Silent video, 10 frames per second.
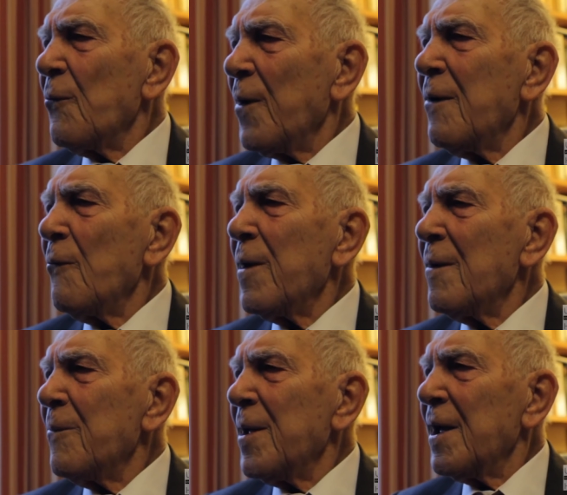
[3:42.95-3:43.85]
the way
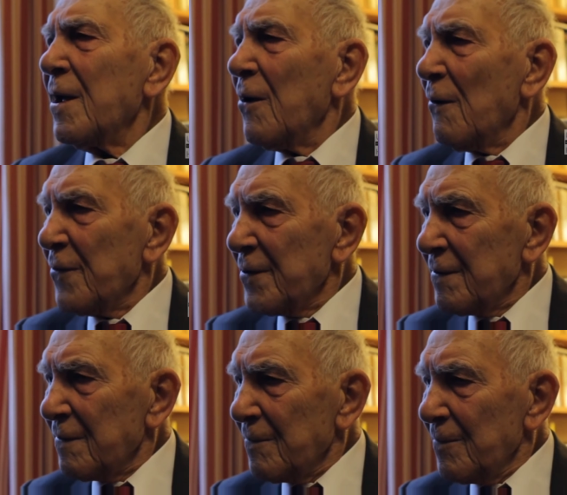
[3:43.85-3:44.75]
we are being
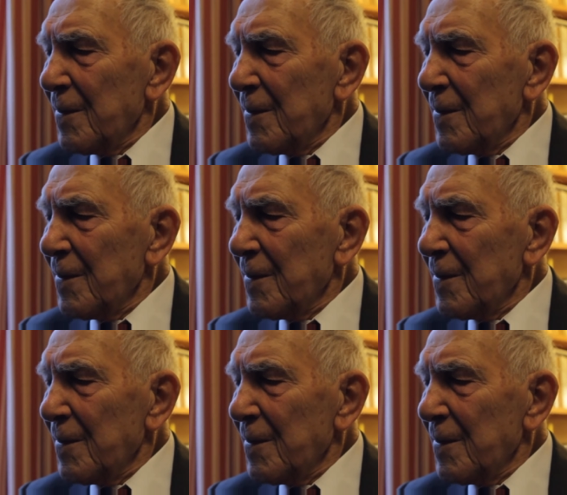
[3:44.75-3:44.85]
governed.